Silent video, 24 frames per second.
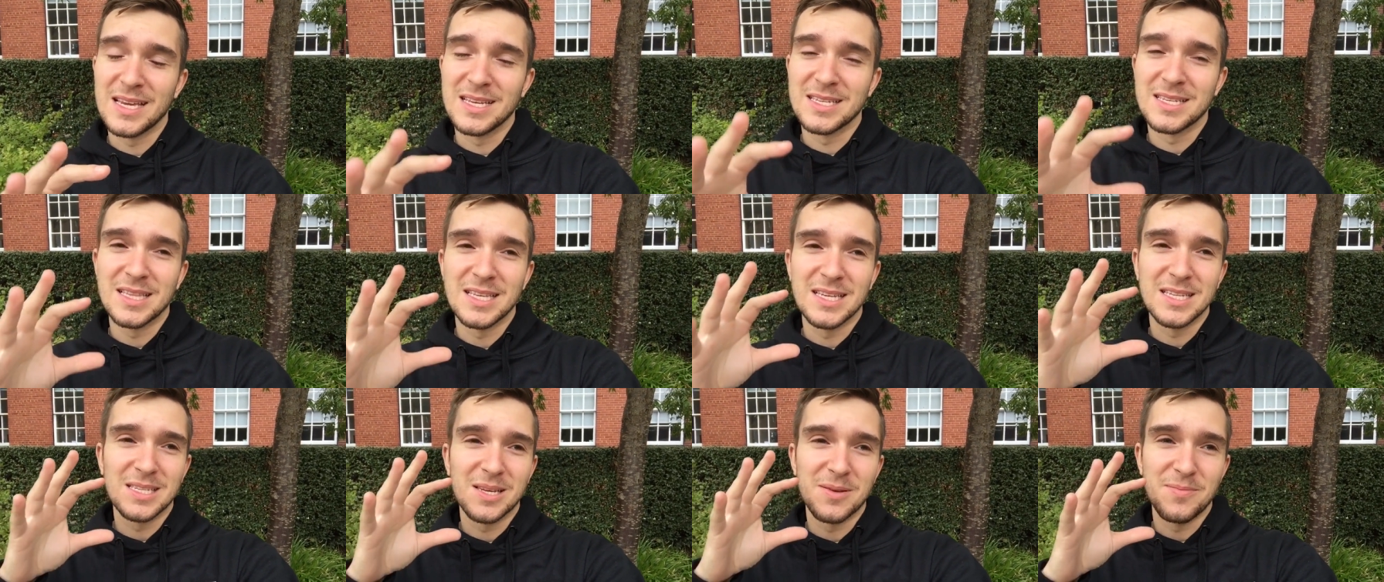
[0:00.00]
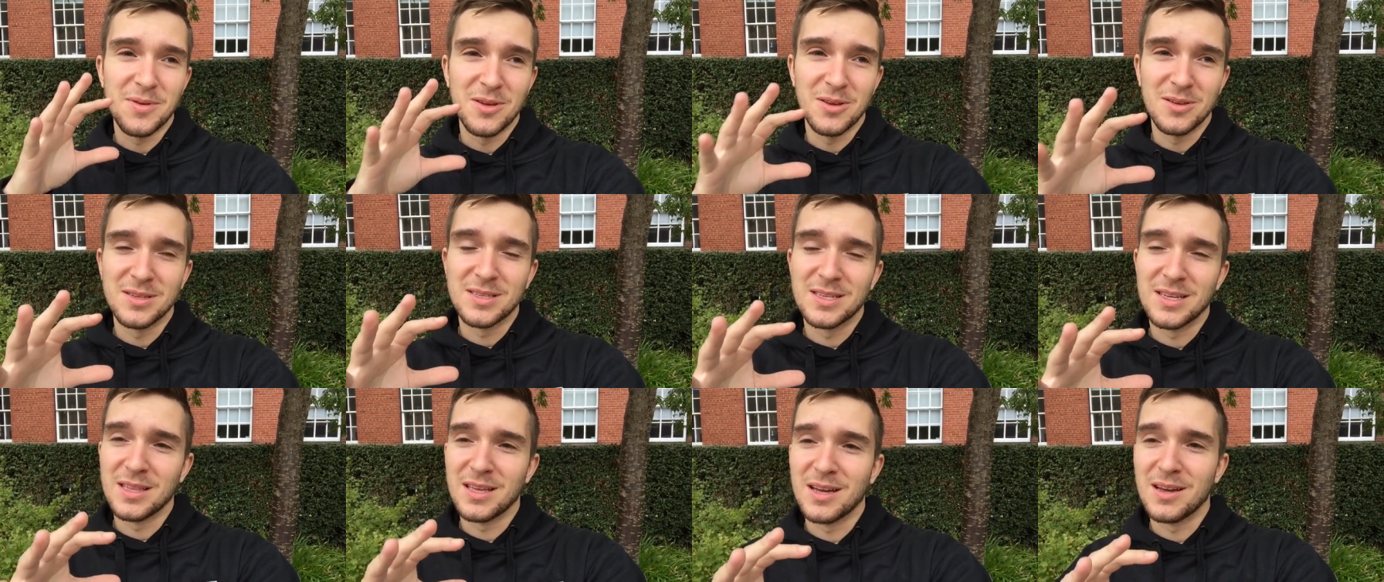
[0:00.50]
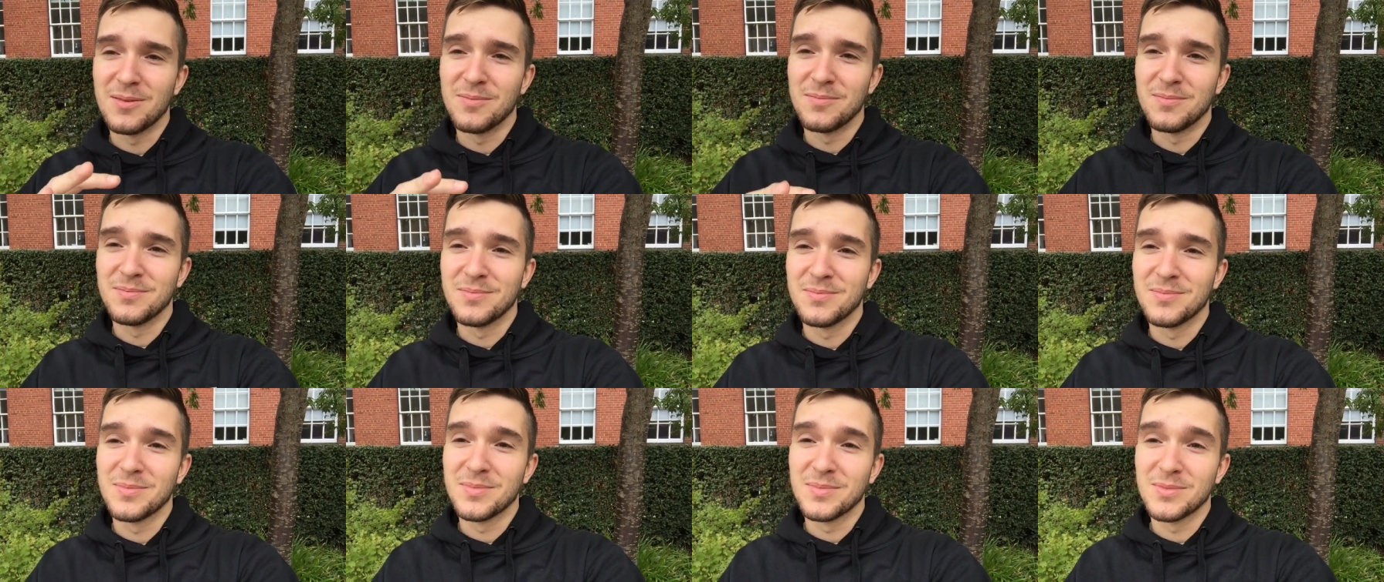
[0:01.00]
into this community that
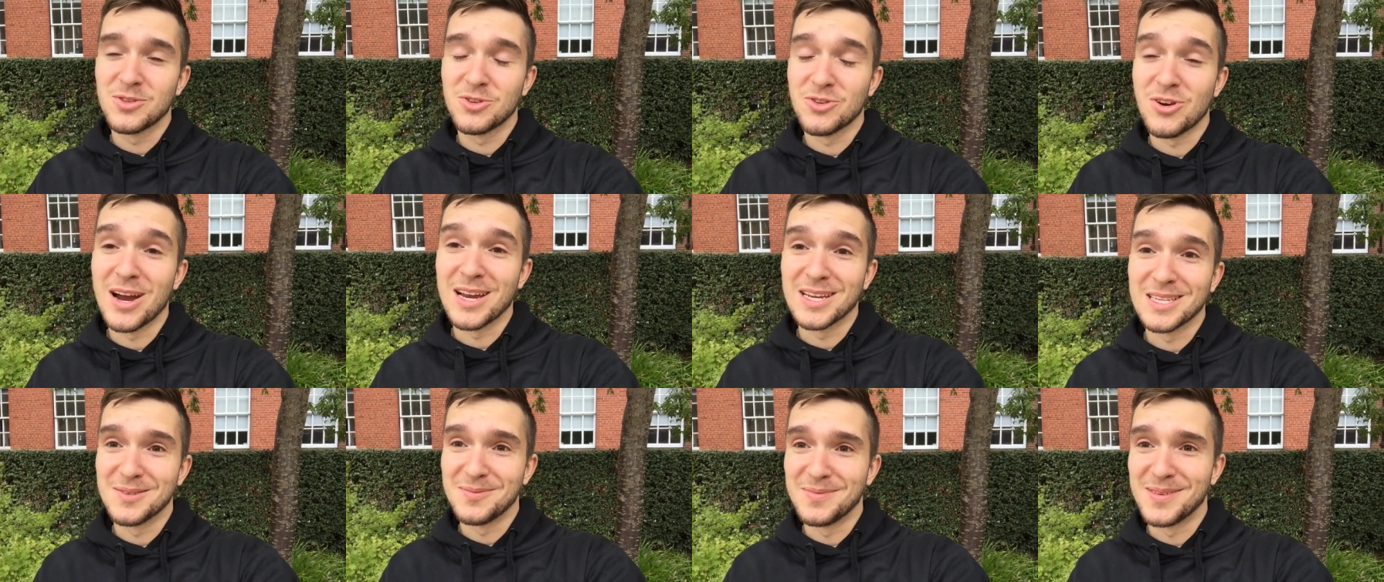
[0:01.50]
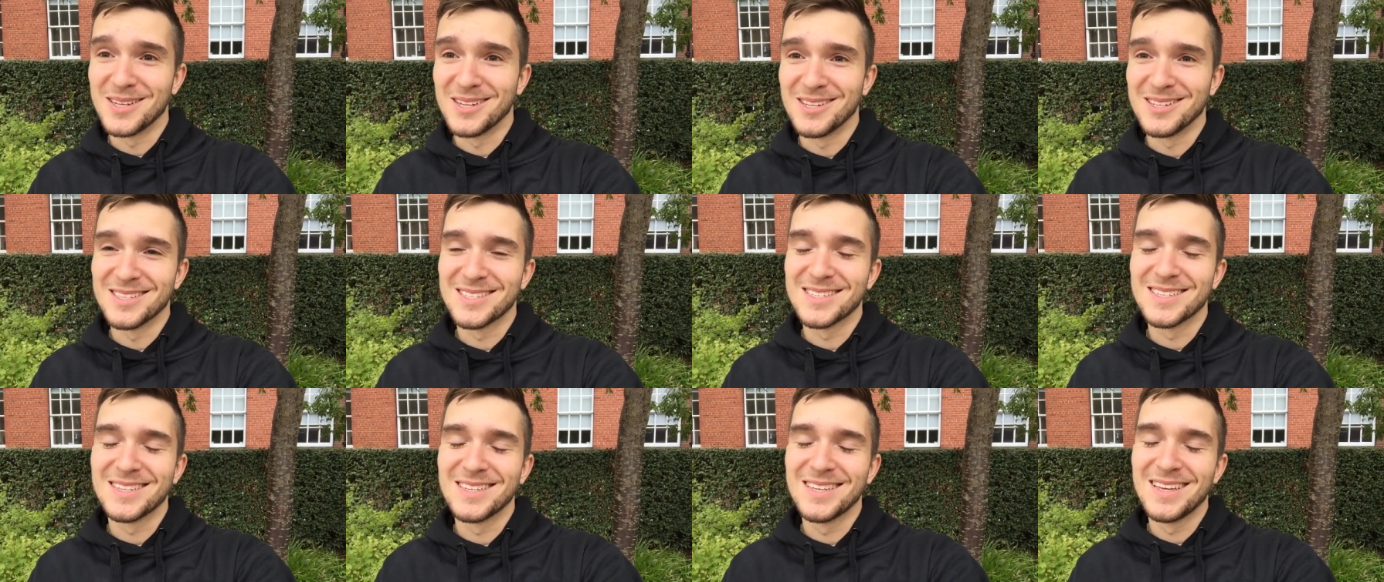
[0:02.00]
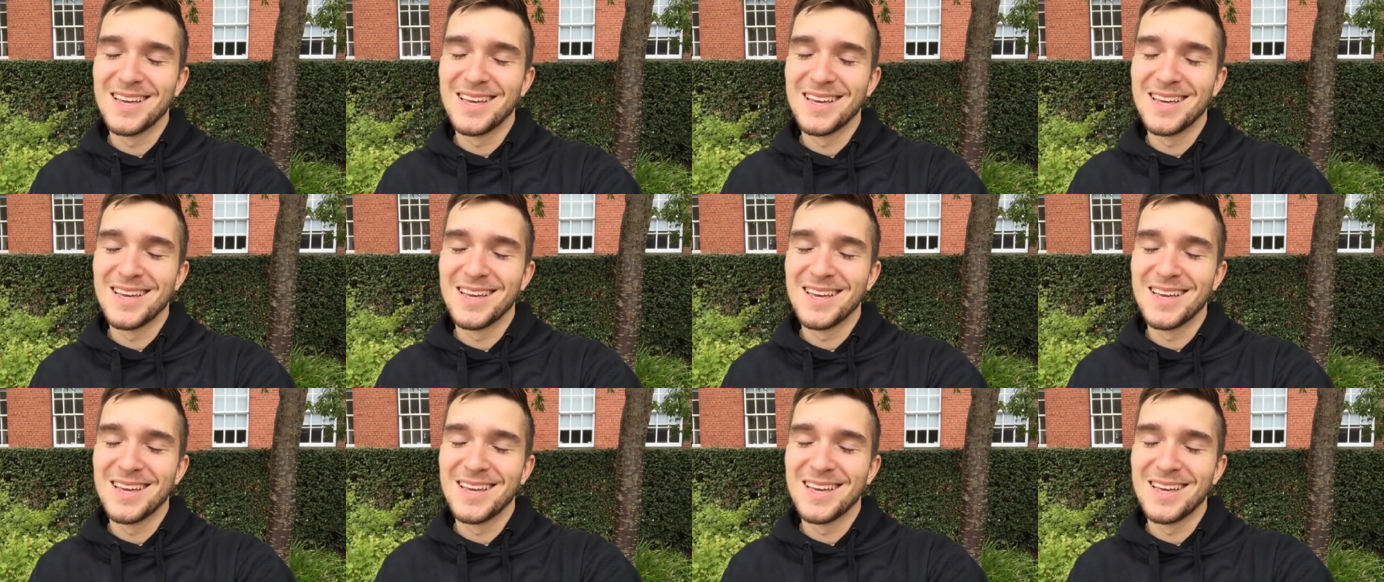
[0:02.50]
I'm trying to build,